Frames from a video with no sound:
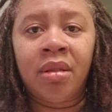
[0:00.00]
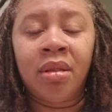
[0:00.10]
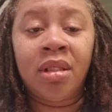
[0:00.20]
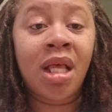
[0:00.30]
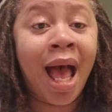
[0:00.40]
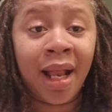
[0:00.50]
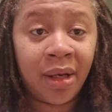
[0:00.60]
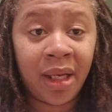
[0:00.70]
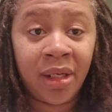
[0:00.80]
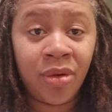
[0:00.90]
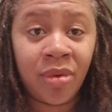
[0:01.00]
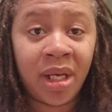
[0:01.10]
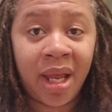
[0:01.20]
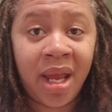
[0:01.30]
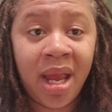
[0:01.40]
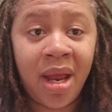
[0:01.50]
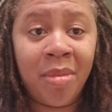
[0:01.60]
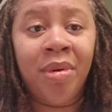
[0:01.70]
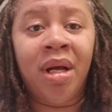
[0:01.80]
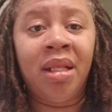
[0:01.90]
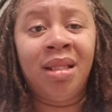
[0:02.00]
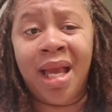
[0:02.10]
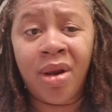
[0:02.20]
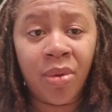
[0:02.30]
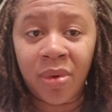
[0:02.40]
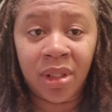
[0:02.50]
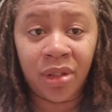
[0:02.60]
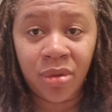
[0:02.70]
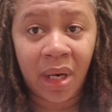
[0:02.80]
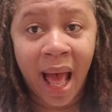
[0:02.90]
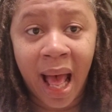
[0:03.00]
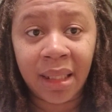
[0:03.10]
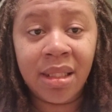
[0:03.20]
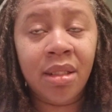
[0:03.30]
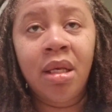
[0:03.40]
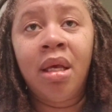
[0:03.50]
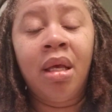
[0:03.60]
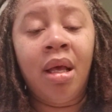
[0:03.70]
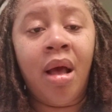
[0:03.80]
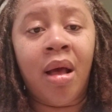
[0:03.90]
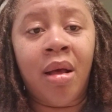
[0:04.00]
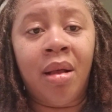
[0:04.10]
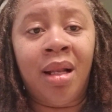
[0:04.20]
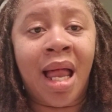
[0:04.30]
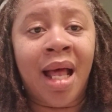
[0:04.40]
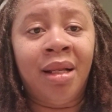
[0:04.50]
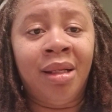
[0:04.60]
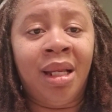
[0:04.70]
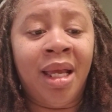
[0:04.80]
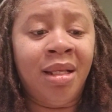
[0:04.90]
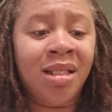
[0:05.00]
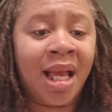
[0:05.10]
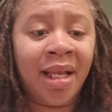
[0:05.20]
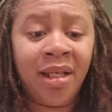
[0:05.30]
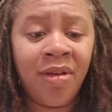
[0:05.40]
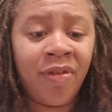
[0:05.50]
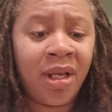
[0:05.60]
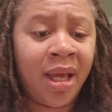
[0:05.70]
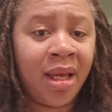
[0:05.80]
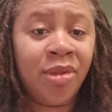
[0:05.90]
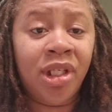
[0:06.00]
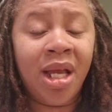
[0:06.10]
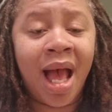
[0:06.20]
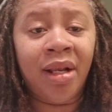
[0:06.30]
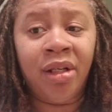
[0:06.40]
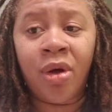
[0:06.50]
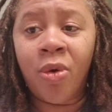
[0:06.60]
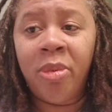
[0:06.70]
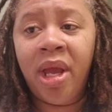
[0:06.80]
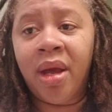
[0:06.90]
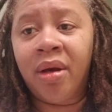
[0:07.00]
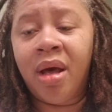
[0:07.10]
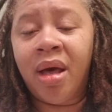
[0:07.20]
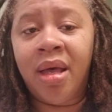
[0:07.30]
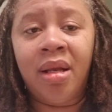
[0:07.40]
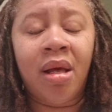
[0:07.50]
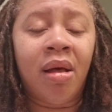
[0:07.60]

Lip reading: tired of they doing their hair, but they don't want to do locks. A lot of the ladies like Diva Deb, she got a dope haircut,